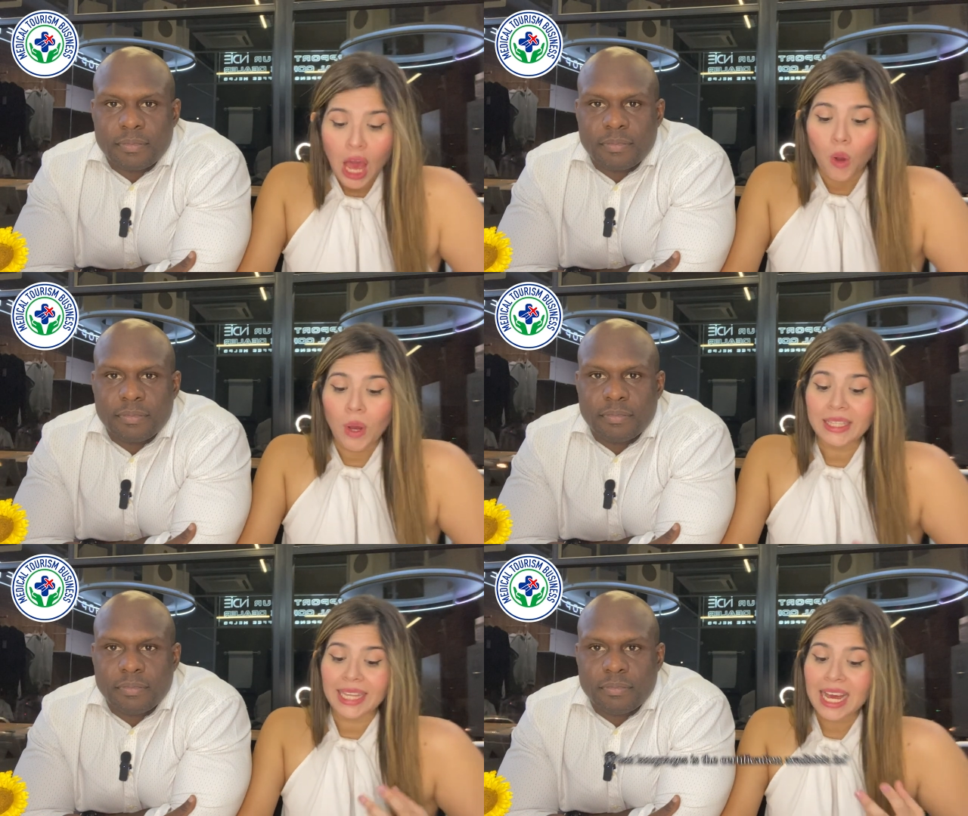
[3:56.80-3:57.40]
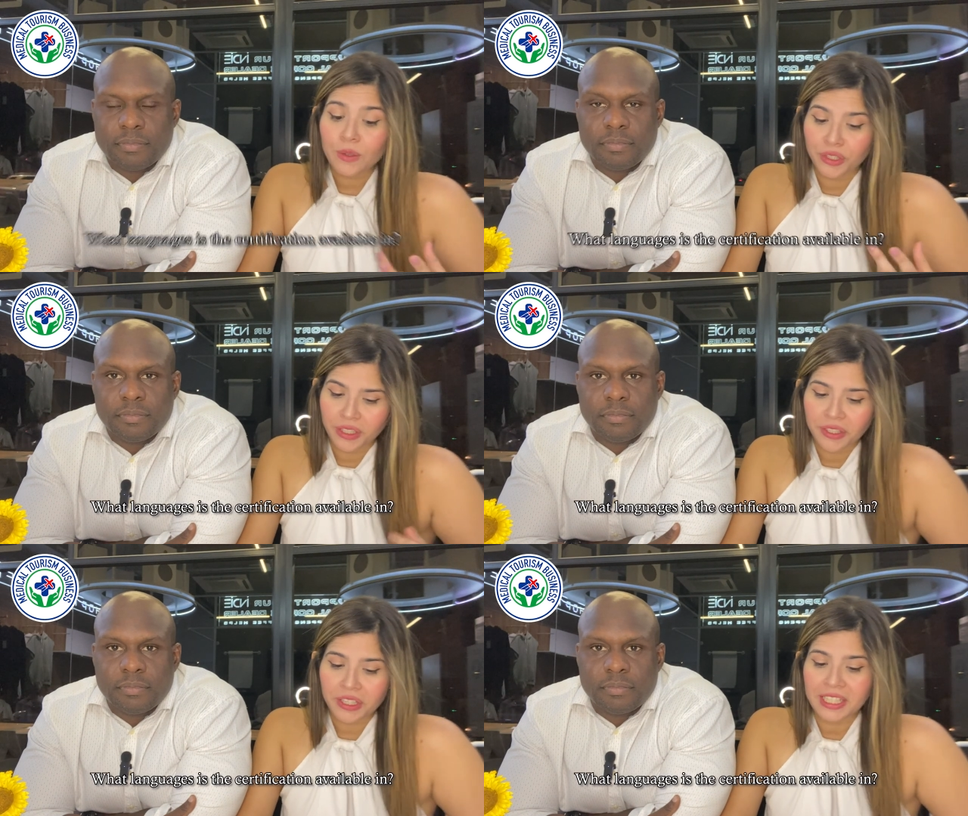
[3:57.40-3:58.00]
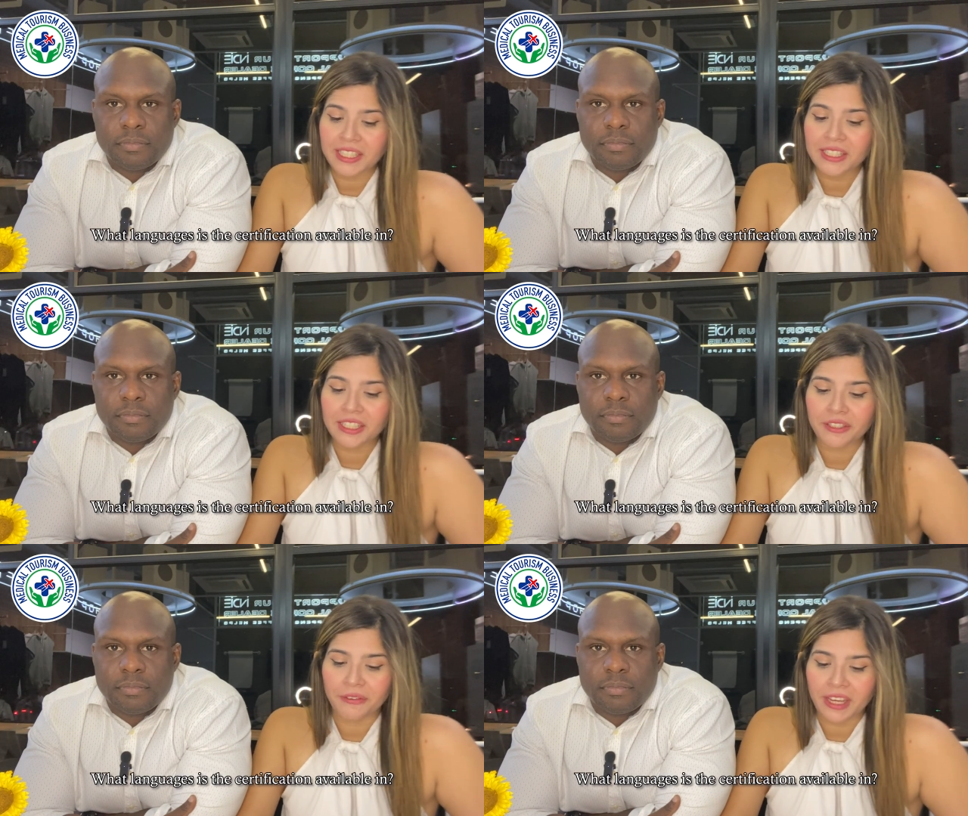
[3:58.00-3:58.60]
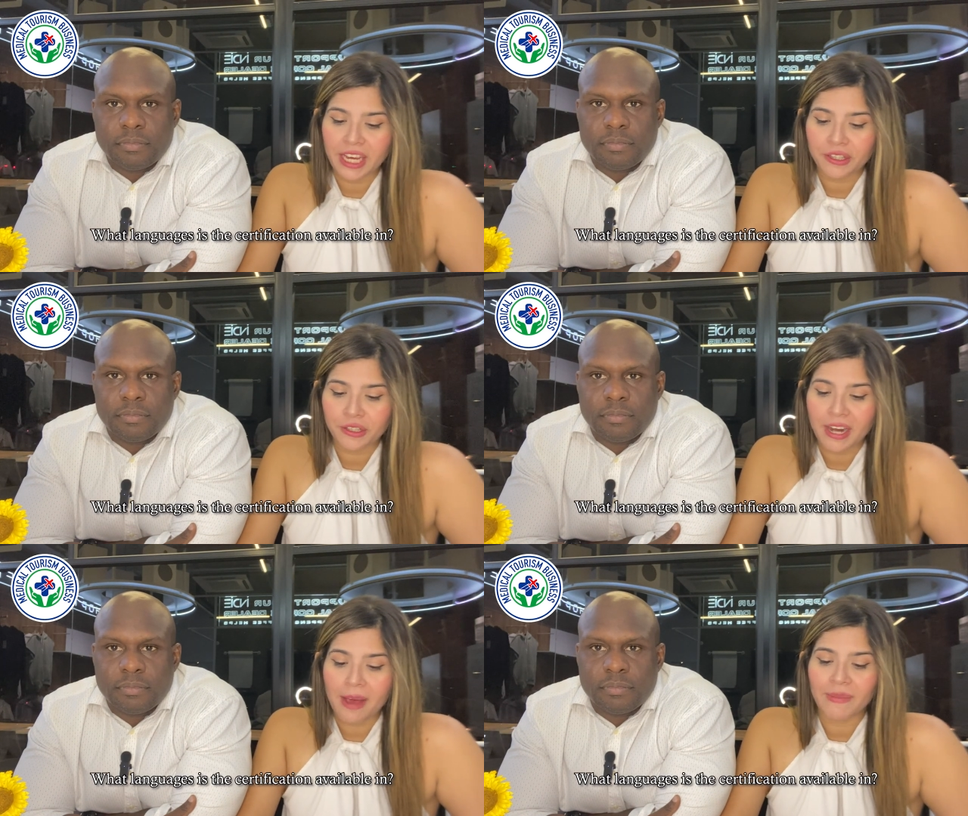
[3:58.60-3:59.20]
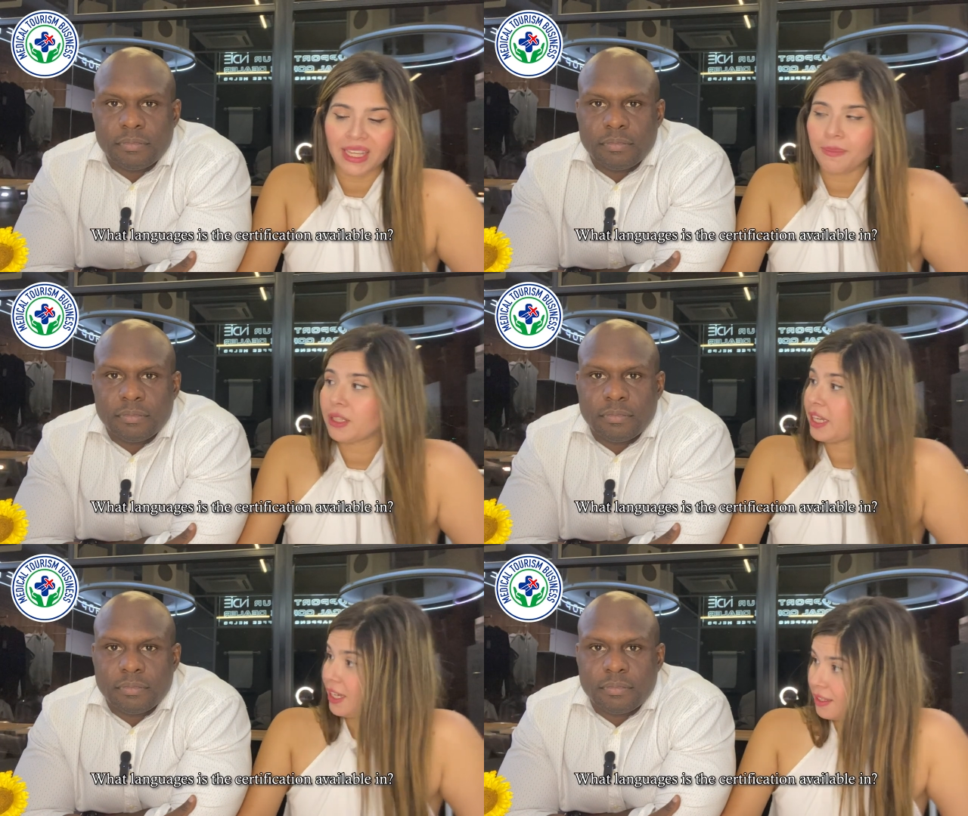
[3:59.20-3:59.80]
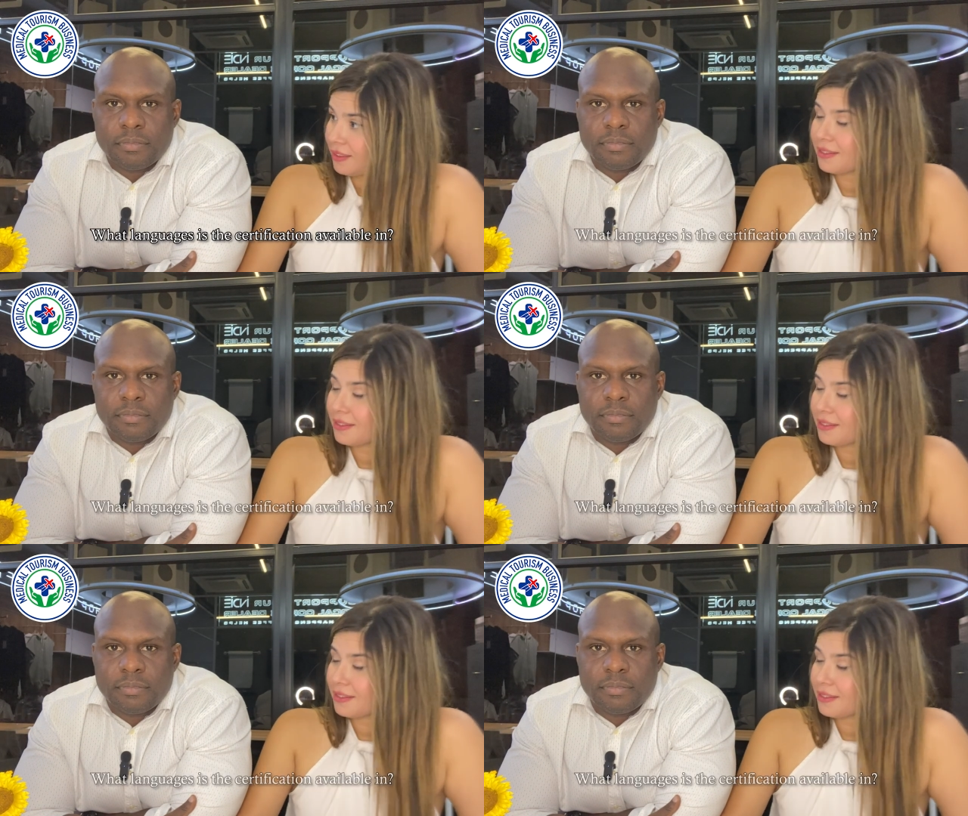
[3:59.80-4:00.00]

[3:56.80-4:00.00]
Speaker 1: what languages is the certification available in?